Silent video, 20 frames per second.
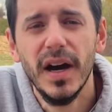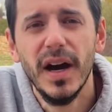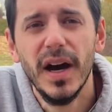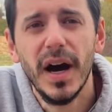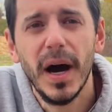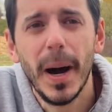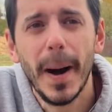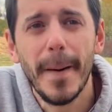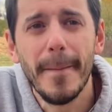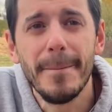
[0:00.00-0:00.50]

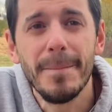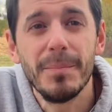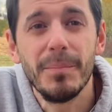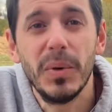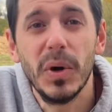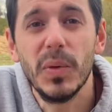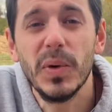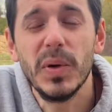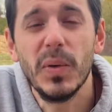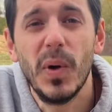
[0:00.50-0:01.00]

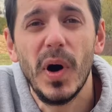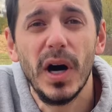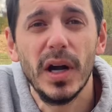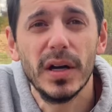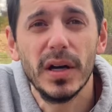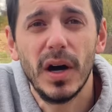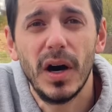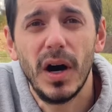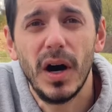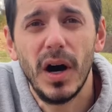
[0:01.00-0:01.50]
But we want
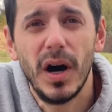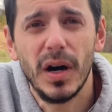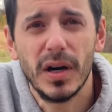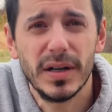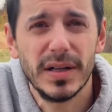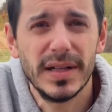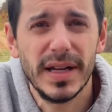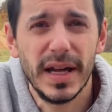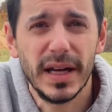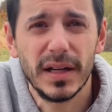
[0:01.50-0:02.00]

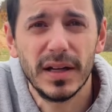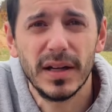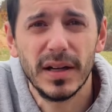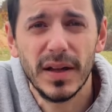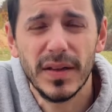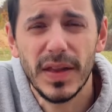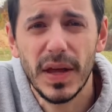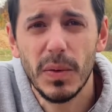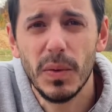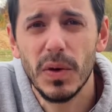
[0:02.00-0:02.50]

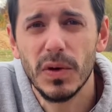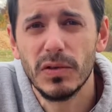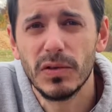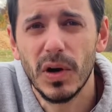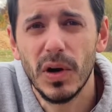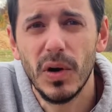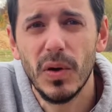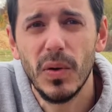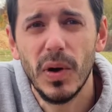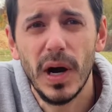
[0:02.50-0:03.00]
hardneck. They will
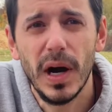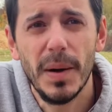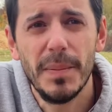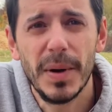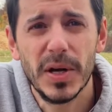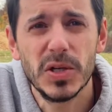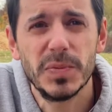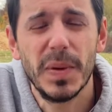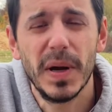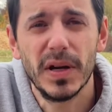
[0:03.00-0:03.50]
grow
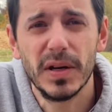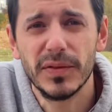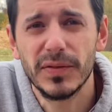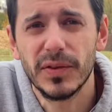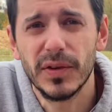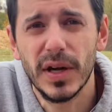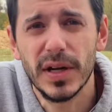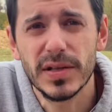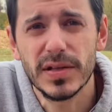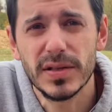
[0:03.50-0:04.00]
much better
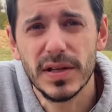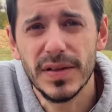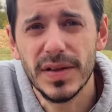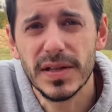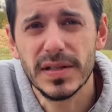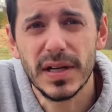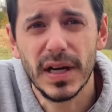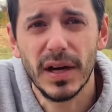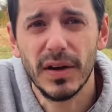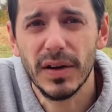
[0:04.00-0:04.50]
for us in
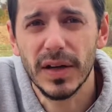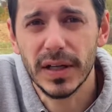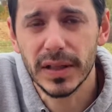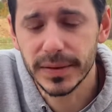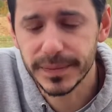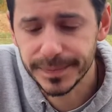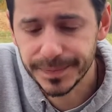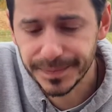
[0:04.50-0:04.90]
this area.